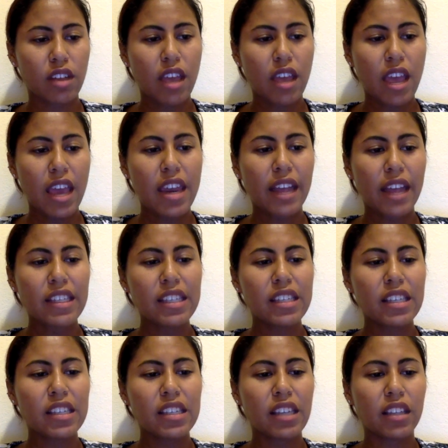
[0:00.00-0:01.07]
In
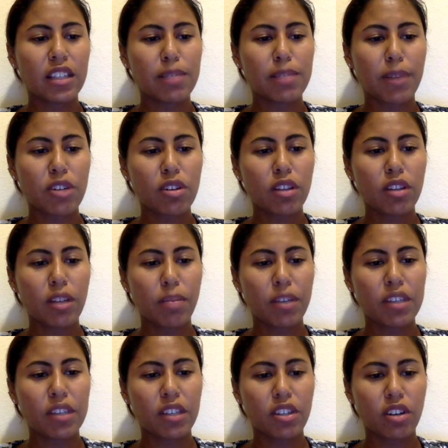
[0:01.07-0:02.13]
1968, the Special Olympics
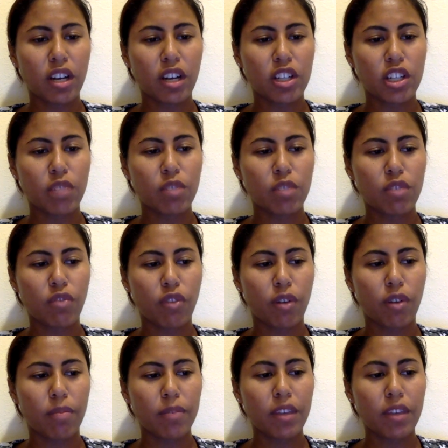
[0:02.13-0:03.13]
International was formed.